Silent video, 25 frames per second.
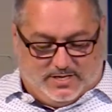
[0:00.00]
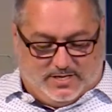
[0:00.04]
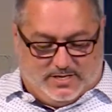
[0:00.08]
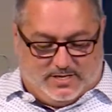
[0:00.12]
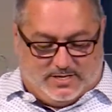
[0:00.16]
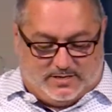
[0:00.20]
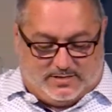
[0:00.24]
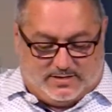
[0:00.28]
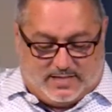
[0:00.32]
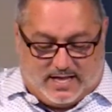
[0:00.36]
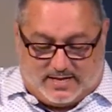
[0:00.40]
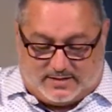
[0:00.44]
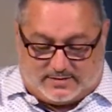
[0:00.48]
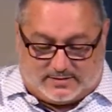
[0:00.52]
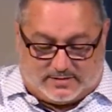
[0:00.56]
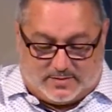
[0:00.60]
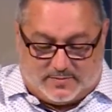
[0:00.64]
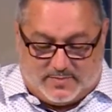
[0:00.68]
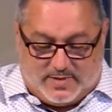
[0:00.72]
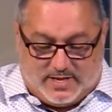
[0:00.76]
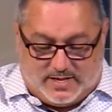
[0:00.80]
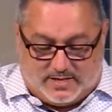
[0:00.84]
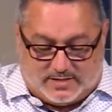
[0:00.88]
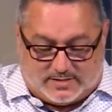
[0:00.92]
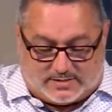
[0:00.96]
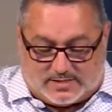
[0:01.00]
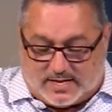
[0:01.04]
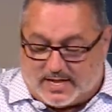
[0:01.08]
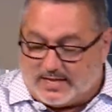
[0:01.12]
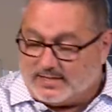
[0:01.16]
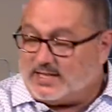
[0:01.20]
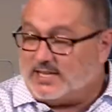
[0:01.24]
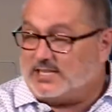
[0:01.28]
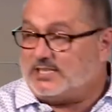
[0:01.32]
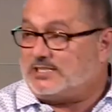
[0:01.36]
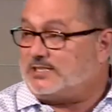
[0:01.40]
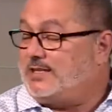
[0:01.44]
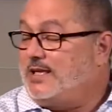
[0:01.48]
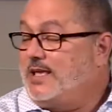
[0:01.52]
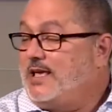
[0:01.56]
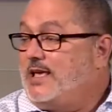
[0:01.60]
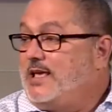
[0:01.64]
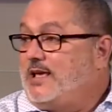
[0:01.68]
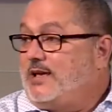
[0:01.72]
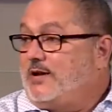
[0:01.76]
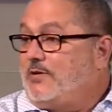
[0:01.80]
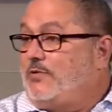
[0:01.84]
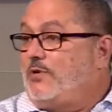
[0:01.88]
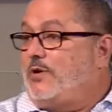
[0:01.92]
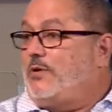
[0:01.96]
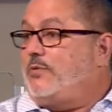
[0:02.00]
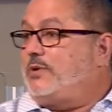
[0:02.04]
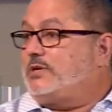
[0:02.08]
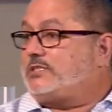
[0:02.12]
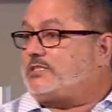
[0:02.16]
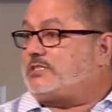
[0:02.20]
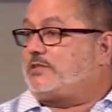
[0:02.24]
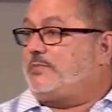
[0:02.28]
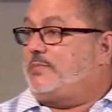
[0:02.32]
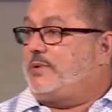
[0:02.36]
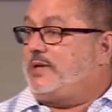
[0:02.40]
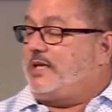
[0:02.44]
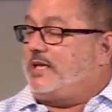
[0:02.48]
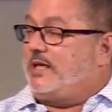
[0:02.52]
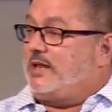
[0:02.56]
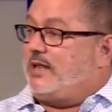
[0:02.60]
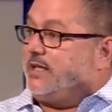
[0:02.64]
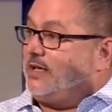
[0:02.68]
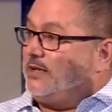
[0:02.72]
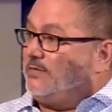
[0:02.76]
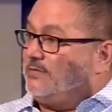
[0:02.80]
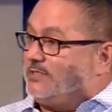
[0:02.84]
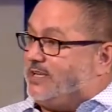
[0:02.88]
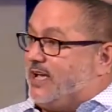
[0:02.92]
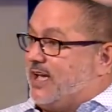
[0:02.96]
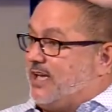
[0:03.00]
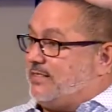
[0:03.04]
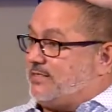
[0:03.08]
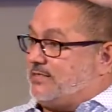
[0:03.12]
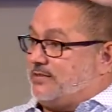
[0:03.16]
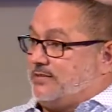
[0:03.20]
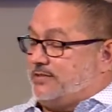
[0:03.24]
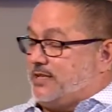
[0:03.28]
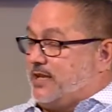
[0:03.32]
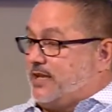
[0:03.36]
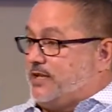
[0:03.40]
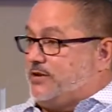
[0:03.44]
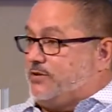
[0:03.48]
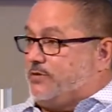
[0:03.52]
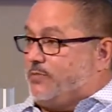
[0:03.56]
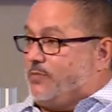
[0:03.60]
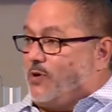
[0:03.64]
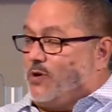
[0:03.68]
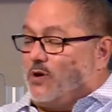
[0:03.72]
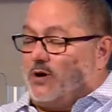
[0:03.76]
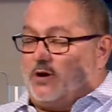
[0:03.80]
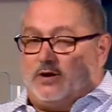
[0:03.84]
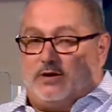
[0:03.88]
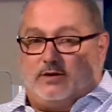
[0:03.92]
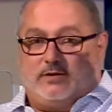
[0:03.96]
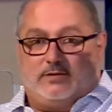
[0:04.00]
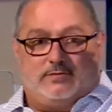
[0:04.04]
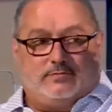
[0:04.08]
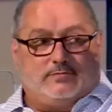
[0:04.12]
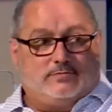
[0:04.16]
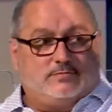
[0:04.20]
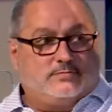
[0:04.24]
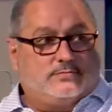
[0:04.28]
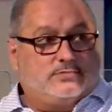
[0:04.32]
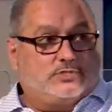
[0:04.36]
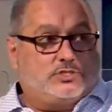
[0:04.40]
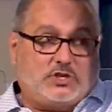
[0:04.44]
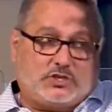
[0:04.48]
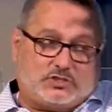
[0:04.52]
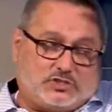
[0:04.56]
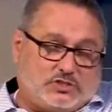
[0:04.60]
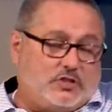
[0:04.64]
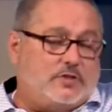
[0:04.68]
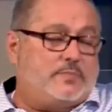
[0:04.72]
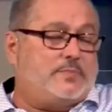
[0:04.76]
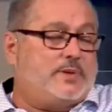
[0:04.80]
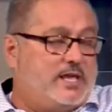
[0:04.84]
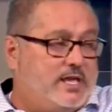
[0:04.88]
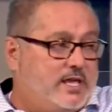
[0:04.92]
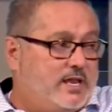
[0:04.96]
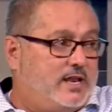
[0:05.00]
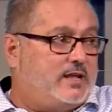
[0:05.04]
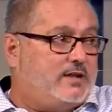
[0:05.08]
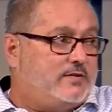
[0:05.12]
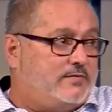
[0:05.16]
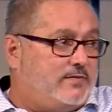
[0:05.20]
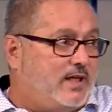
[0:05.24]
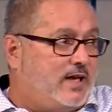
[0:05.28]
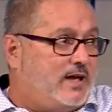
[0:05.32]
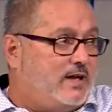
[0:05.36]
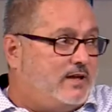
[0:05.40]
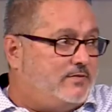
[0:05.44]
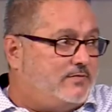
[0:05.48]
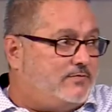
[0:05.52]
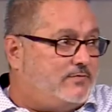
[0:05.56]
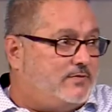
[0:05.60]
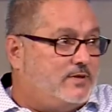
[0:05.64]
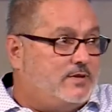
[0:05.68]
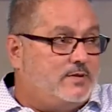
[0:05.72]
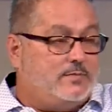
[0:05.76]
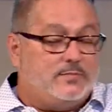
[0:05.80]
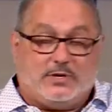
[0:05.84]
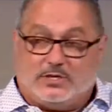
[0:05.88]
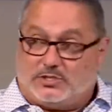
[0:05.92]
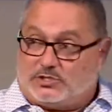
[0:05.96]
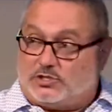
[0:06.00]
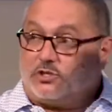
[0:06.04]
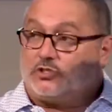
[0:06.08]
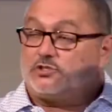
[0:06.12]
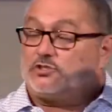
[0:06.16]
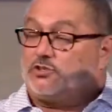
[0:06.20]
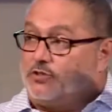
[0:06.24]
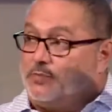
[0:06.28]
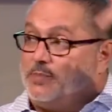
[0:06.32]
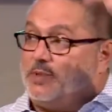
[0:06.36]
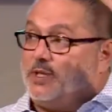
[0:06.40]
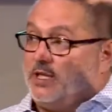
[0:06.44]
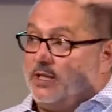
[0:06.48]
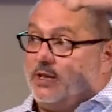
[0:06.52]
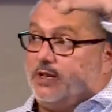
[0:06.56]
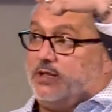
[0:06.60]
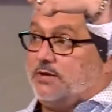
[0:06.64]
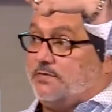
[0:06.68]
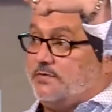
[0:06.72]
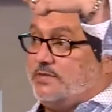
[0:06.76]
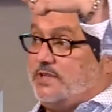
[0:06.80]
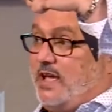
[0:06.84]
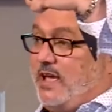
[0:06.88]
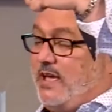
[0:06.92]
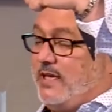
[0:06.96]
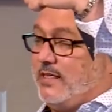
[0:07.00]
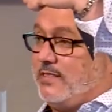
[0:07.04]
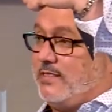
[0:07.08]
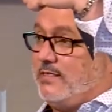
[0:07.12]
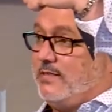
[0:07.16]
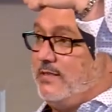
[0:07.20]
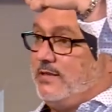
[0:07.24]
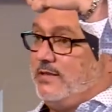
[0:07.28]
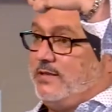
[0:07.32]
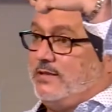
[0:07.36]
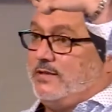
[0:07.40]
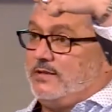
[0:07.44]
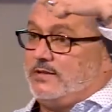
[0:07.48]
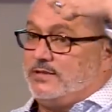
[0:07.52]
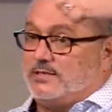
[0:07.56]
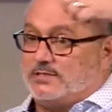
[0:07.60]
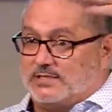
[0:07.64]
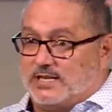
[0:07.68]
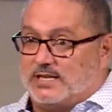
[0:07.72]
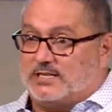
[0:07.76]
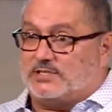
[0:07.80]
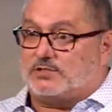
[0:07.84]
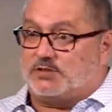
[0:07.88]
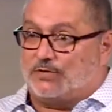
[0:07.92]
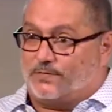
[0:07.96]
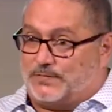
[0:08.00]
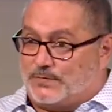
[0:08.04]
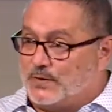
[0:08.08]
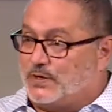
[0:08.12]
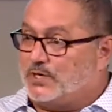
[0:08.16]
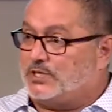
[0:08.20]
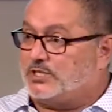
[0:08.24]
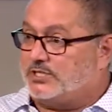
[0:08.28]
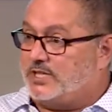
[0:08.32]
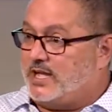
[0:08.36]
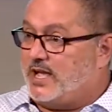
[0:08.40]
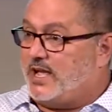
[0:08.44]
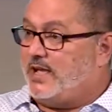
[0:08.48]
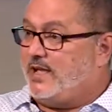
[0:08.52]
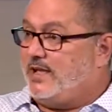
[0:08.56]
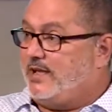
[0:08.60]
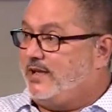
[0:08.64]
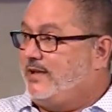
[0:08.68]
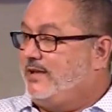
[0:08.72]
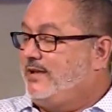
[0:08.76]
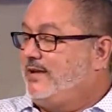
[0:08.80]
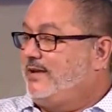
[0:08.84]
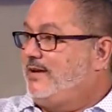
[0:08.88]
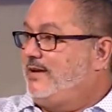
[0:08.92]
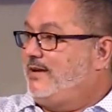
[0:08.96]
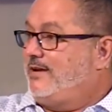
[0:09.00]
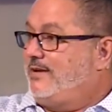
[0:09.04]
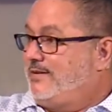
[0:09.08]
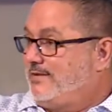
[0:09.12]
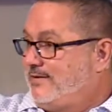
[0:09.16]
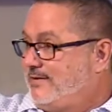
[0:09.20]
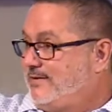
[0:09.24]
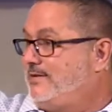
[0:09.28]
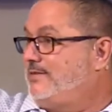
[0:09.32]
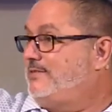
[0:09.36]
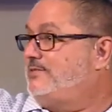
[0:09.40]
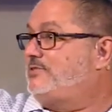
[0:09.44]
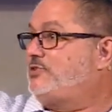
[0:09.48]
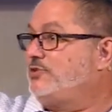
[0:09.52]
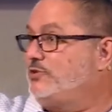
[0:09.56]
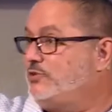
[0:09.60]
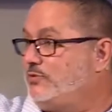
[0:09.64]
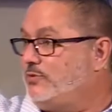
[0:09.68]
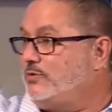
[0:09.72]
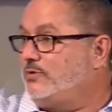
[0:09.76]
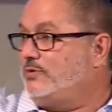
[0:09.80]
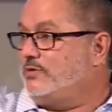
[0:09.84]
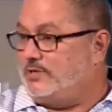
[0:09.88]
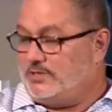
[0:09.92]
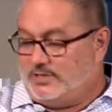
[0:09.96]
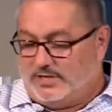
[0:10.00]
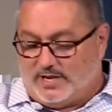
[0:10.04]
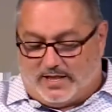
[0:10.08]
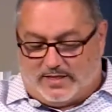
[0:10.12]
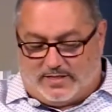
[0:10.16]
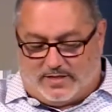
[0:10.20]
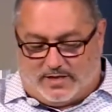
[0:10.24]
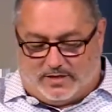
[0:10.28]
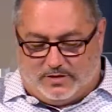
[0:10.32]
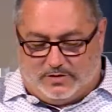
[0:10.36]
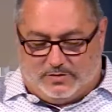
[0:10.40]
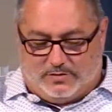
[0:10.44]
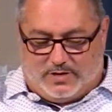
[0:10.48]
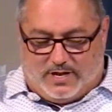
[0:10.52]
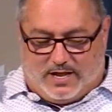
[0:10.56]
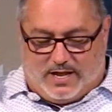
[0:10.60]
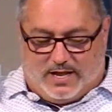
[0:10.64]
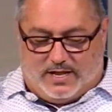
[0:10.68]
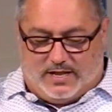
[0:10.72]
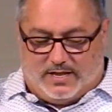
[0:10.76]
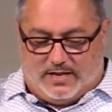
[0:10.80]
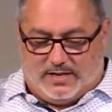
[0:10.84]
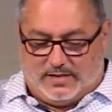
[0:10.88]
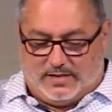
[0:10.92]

That to me is like, what's the beginning of death, the day you're born? It's also the beginning of life, but it's also the beginning of death. Because that's the first day until the day that you die.